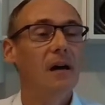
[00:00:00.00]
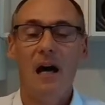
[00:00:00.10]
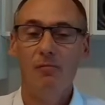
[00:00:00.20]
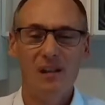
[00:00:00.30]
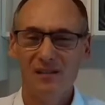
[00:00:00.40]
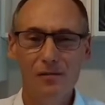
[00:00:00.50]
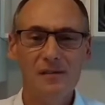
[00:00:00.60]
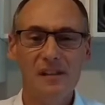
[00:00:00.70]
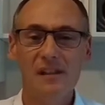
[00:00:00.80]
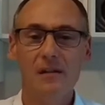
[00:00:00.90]
I was
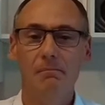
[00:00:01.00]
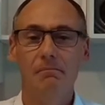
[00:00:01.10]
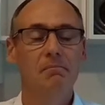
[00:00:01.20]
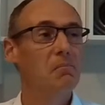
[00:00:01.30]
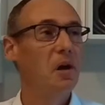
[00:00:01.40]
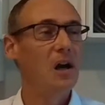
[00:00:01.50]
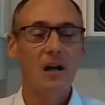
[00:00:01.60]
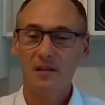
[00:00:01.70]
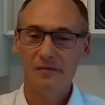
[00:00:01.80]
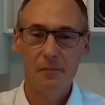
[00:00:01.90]
losing a
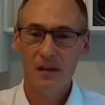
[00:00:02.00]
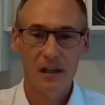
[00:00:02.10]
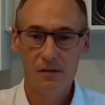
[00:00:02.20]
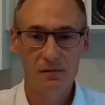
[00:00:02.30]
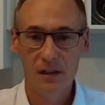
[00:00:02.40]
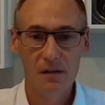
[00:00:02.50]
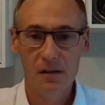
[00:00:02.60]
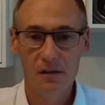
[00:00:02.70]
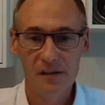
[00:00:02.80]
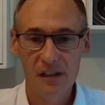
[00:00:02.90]
lot of money during the
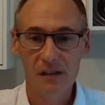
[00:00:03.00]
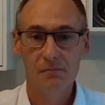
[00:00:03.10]
COVID,